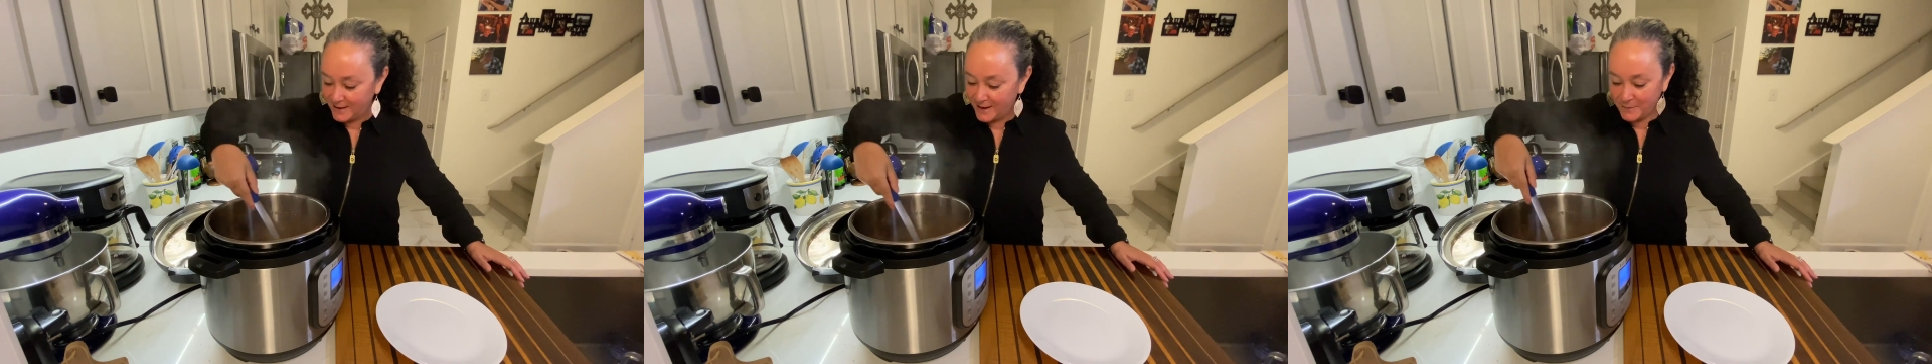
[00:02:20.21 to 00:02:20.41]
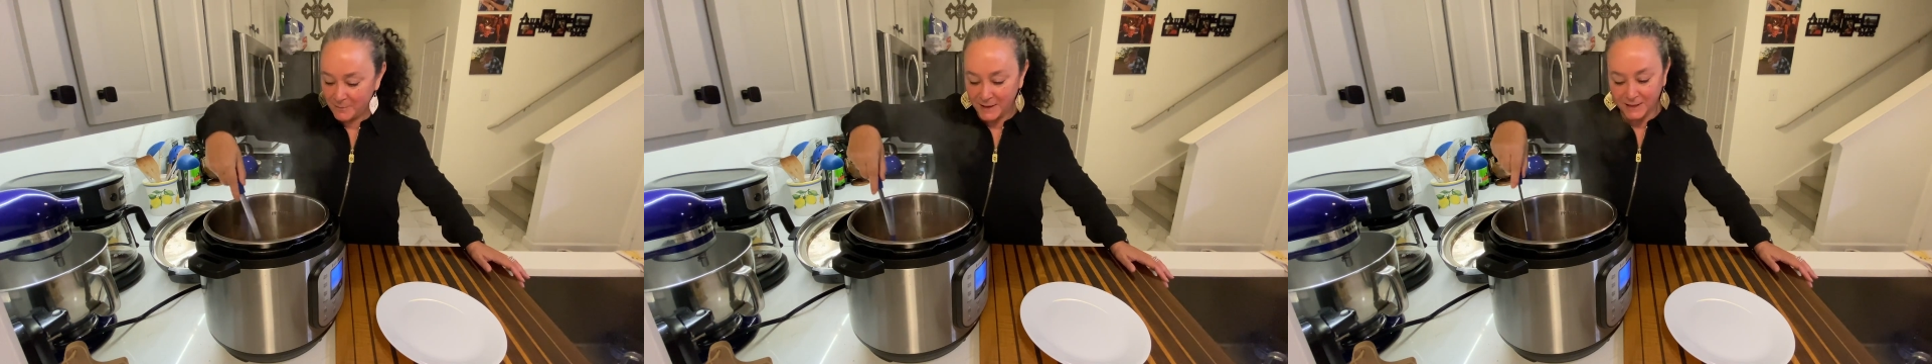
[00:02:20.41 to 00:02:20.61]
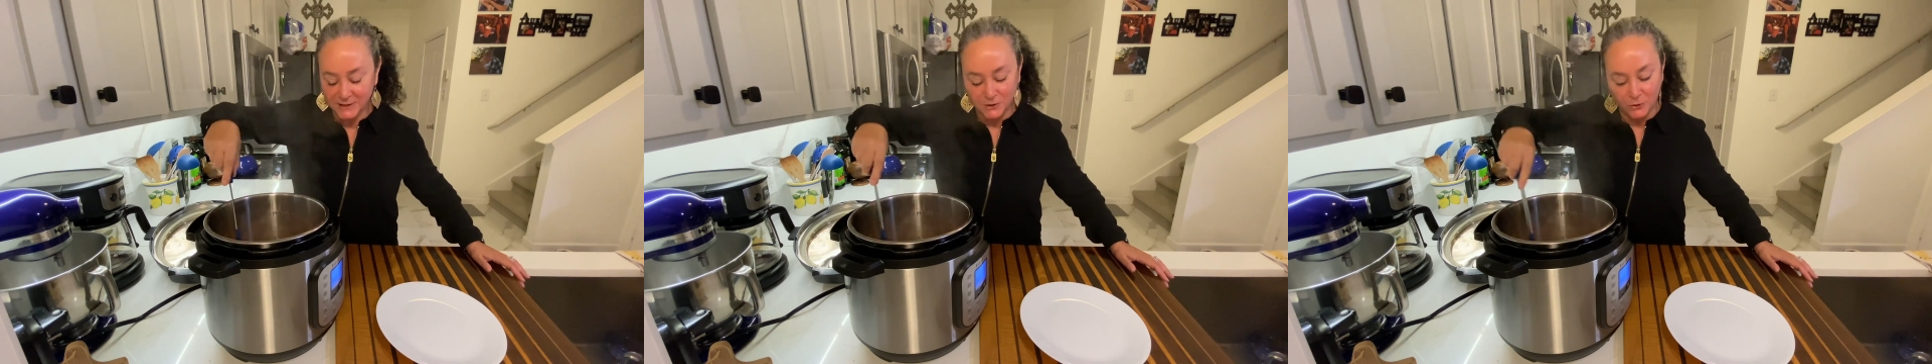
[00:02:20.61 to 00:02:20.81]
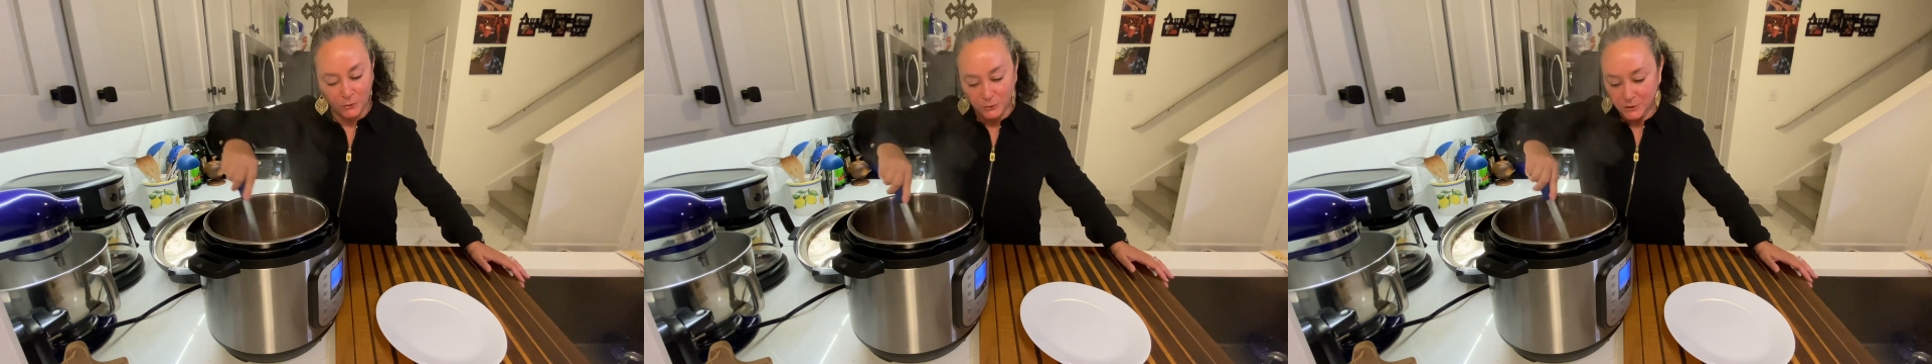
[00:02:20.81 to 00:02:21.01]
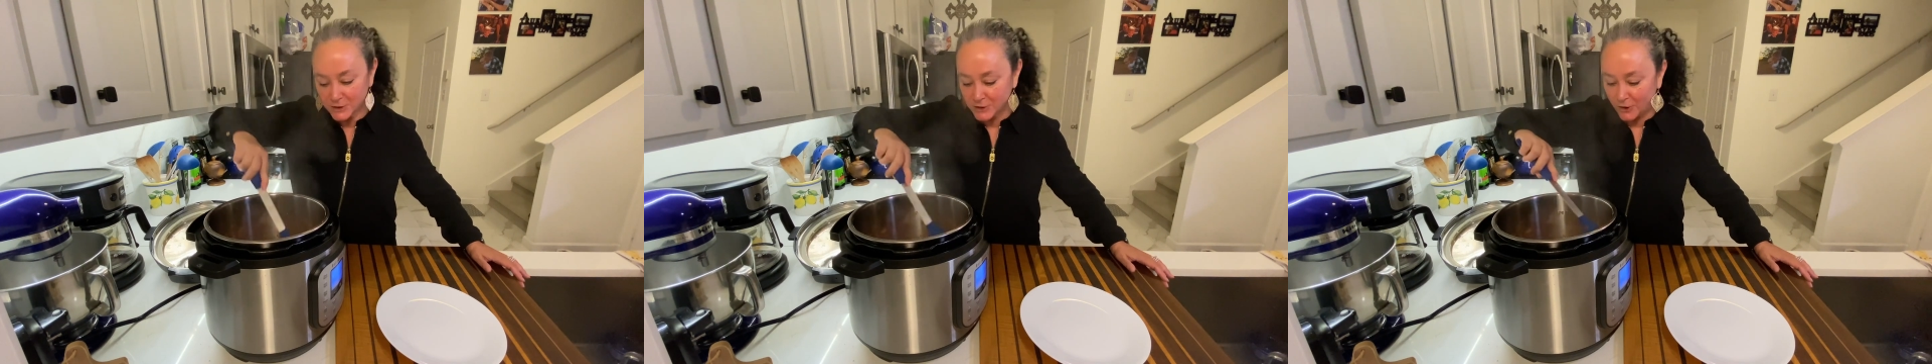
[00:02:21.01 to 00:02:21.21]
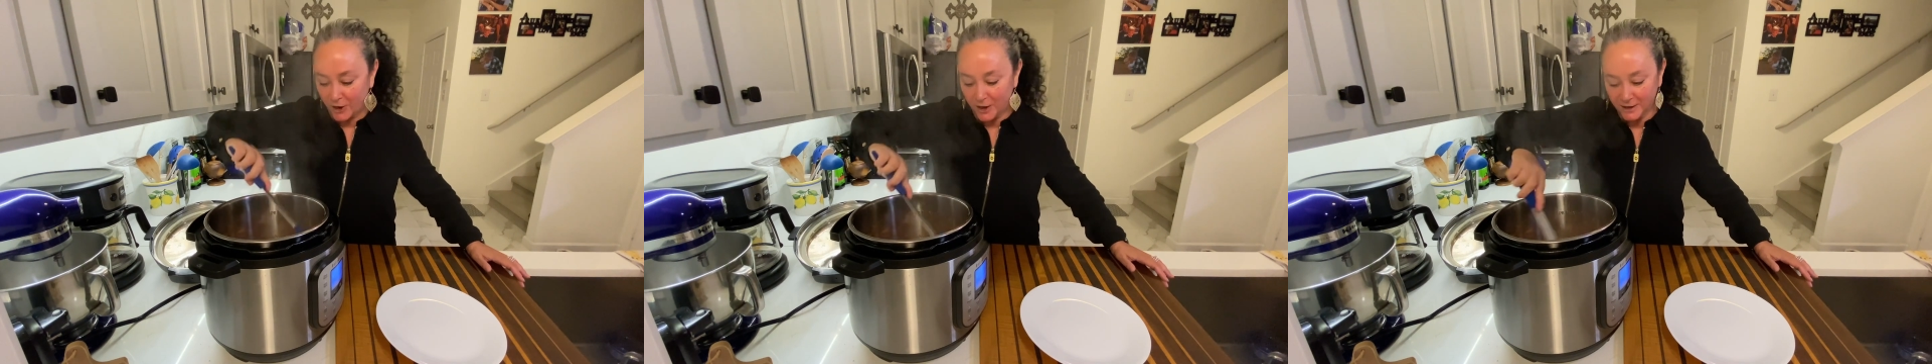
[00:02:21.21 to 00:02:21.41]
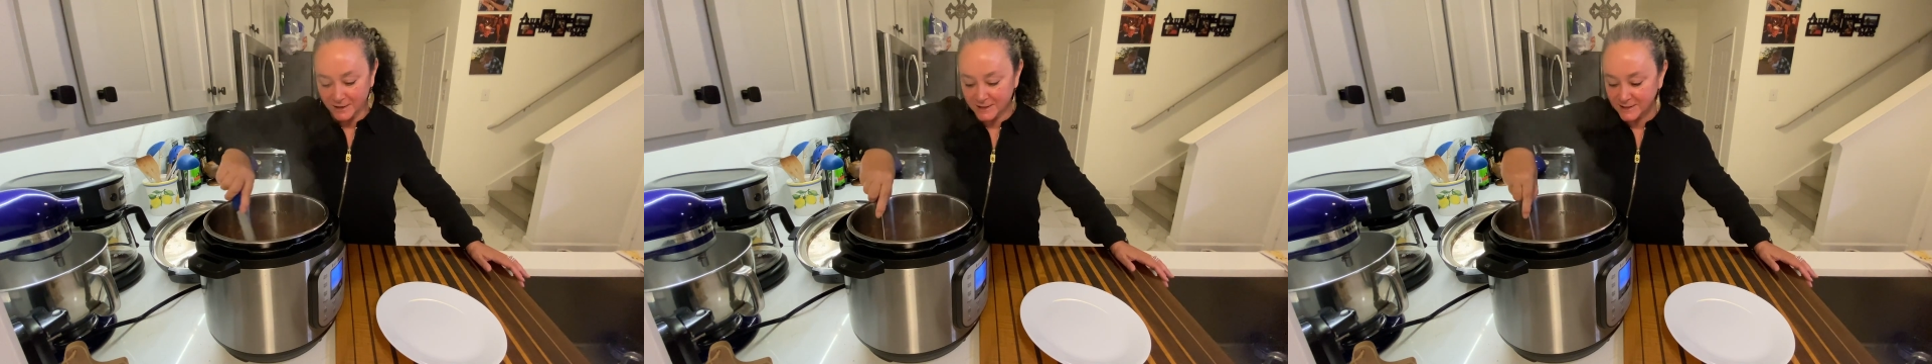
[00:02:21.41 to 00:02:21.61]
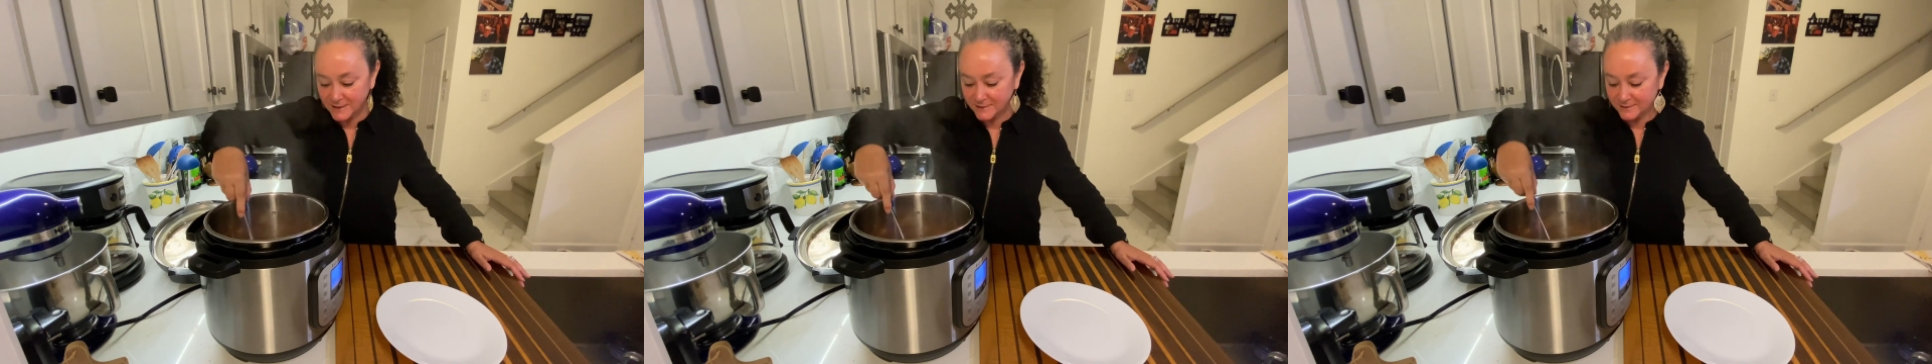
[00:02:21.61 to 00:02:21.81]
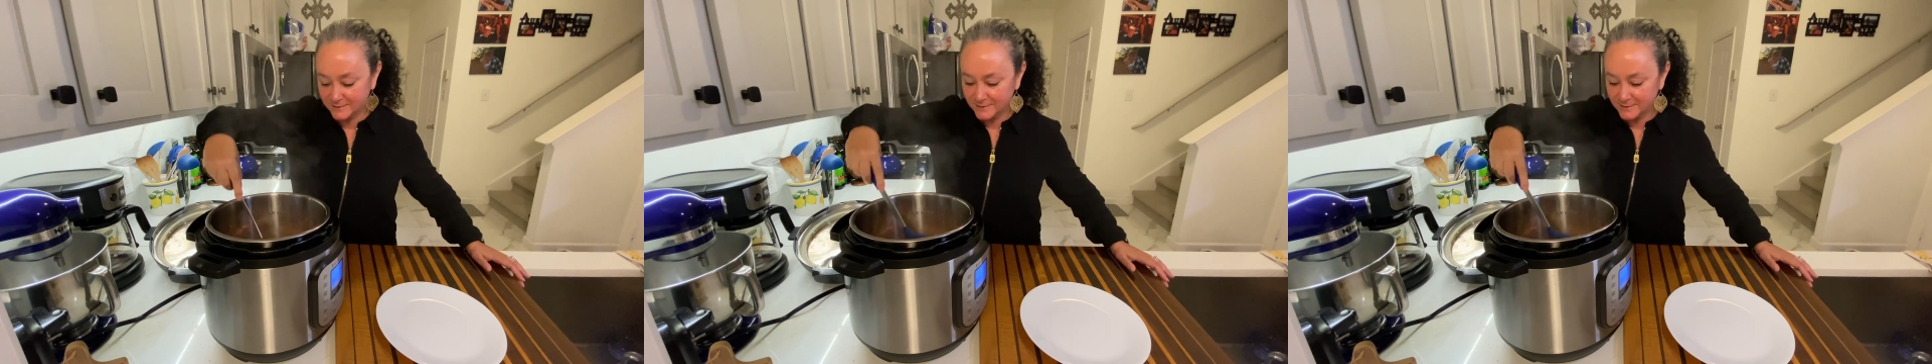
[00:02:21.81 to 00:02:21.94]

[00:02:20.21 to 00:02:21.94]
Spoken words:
It made its own sauce.